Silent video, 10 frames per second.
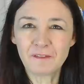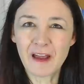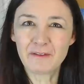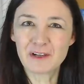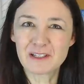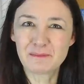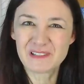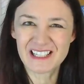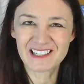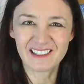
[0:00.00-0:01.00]
flavour isn't
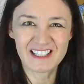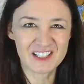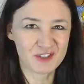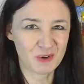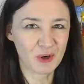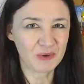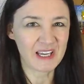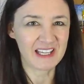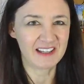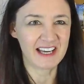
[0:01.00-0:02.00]
particularly strong
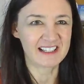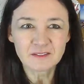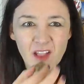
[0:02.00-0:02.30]
in these.